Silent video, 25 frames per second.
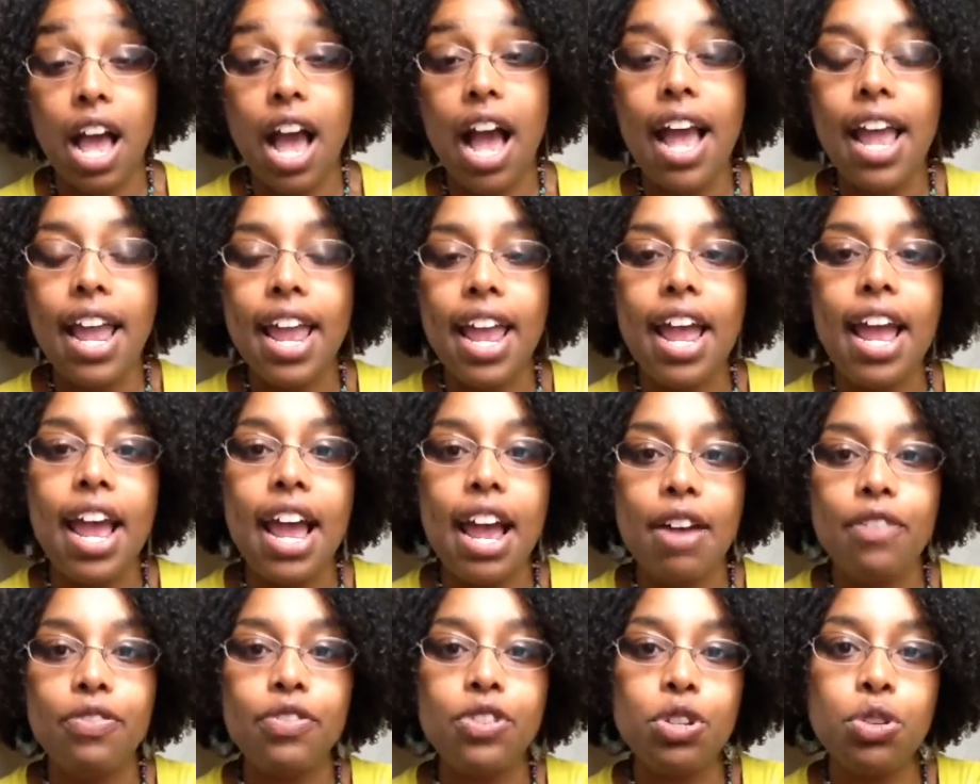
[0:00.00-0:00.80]
I
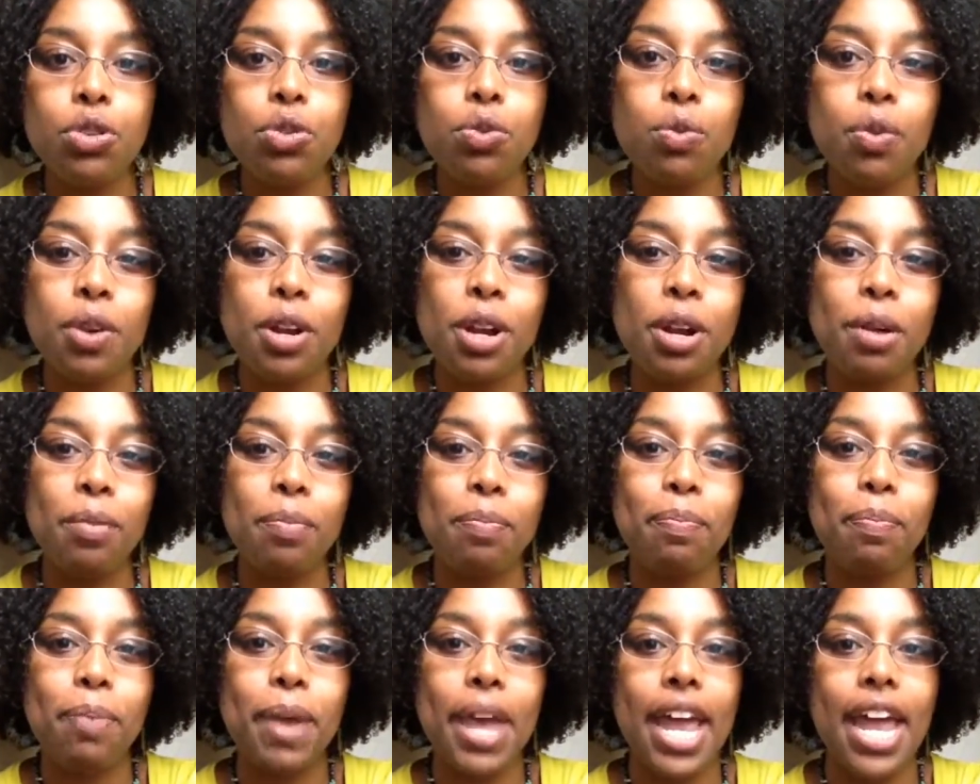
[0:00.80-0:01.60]
have to
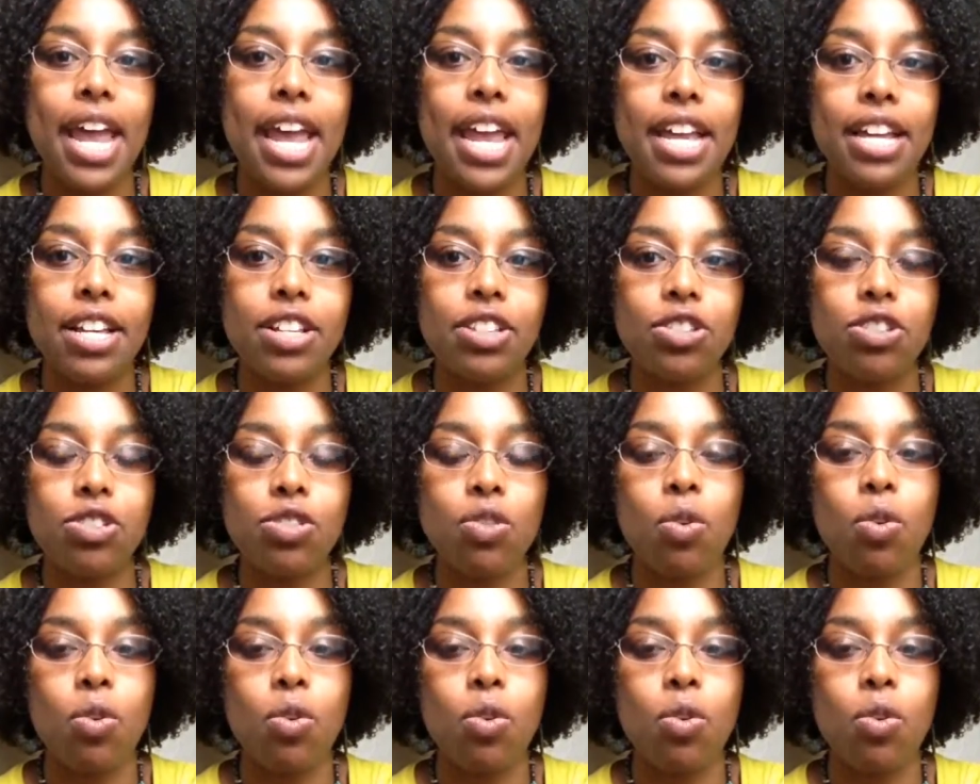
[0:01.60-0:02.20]
wear pants